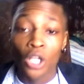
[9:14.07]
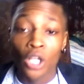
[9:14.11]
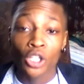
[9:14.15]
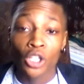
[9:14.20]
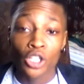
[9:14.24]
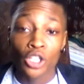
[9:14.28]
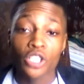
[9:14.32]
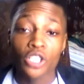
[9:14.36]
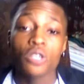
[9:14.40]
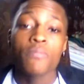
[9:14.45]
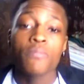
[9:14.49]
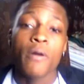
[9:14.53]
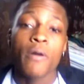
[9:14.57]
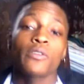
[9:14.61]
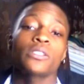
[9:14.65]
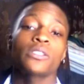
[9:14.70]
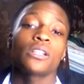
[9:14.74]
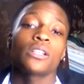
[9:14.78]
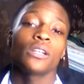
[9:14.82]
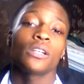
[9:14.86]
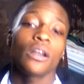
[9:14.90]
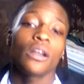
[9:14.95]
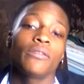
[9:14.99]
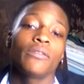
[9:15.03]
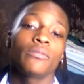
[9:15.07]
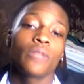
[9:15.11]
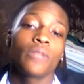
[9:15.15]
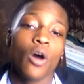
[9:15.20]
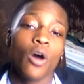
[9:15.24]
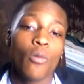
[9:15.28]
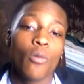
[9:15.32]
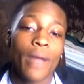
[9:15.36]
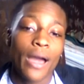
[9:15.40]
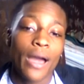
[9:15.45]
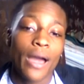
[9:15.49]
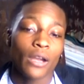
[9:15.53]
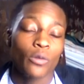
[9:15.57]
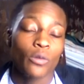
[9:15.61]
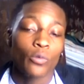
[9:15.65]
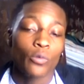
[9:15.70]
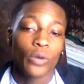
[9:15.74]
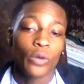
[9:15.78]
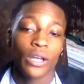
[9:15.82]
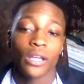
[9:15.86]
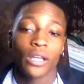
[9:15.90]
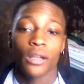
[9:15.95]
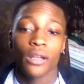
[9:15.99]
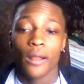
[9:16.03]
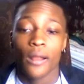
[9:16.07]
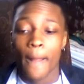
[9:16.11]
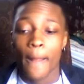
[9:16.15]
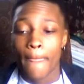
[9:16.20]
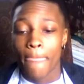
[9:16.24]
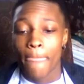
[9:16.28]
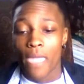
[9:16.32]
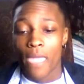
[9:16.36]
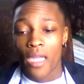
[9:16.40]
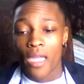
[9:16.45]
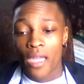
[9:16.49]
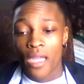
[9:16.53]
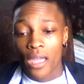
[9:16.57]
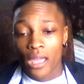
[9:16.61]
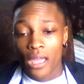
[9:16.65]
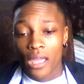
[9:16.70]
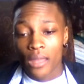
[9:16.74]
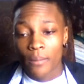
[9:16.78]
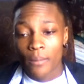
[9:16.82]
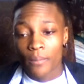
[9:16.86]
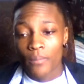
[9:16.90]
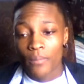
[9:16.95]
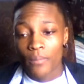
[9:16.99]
you're supposed to love them no matter what. And